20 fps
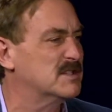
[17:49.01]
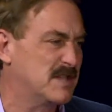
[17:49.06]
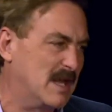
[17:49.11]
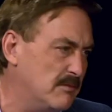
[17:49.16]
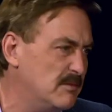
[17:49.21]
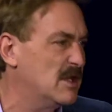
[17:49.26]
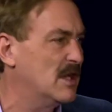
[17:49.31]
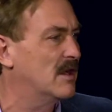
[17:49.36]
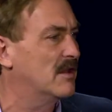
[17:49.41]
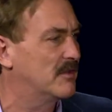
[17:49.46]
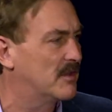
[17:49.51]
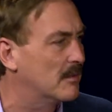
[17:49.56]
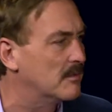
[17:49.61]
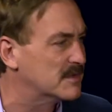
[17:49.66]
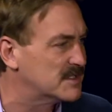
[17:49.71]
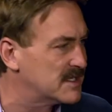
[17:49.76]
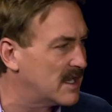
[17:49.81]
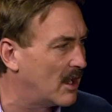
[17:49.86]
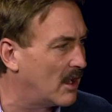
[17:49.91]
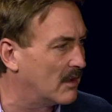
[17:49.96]
They did it
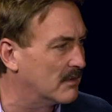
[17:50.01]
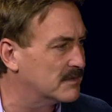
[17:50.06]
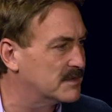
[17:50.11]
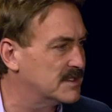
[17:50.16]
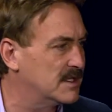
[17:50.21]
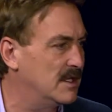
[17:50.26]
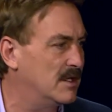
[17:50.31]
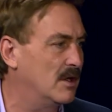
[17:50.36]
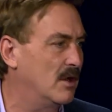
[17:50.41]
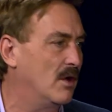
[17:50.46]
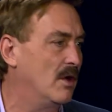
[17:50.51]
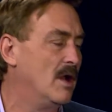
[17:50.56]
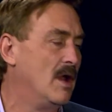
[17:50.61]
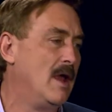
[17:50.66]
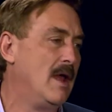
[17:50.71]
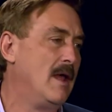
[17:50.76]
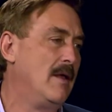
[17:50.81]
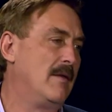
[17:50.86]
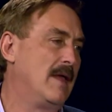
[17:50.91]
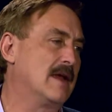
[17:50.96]
themselves, you know.
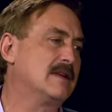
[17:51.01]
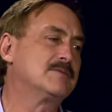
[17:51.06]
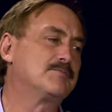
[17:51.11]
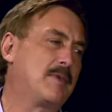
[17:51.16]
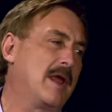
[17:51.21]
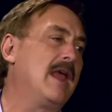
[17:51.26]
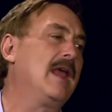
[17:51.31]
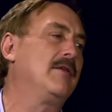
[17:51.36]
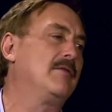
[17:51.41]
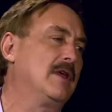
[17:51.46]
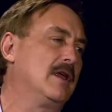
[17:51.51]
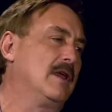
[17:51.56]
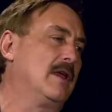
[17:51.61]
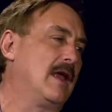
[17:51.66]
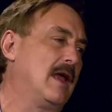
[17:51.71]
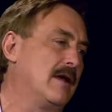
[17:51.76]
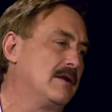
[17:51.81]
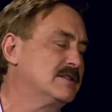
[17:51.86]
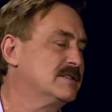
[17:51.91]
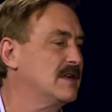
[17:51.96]
That's pain that you
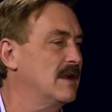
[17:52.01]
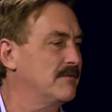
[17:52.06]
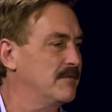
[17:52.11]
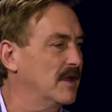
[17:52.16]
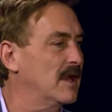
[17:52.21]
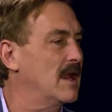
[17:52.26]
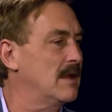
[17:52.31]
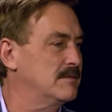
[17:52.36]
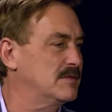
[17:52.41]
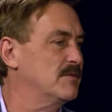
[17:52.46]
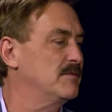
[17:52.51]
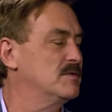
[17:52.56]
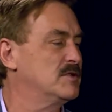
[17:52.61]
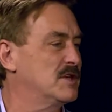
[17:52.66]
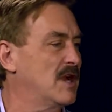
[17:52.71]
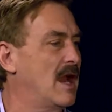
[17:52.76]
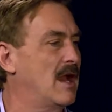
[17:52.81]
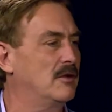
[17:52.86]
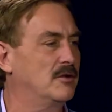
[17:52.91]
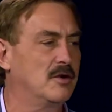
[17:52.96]
had, stuff that comes from
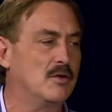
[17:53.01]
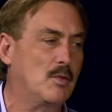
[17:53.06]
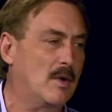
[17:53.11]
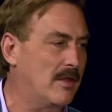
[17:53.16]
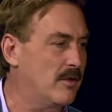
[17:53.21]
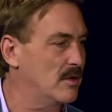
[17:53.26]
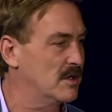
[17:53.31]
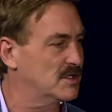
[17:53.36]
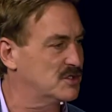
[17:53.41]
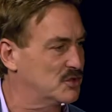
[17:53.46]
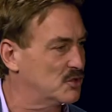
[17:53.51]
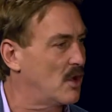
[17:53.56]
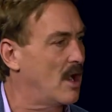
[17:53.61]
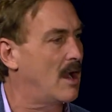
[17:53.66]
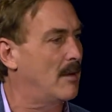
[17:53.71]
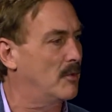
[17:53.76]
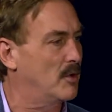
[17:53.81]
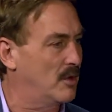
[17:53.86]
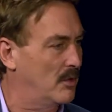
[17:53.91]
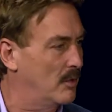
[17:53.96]
childhood, whether it's
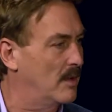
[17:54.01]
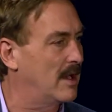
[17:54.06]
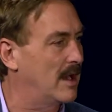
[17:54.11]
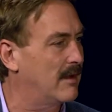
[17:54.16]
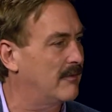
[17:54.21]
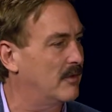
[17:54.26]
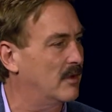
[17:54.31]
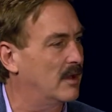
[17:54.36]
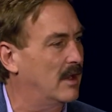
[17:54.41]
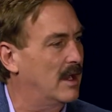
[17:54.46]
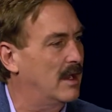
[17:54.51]
trauma or whatever.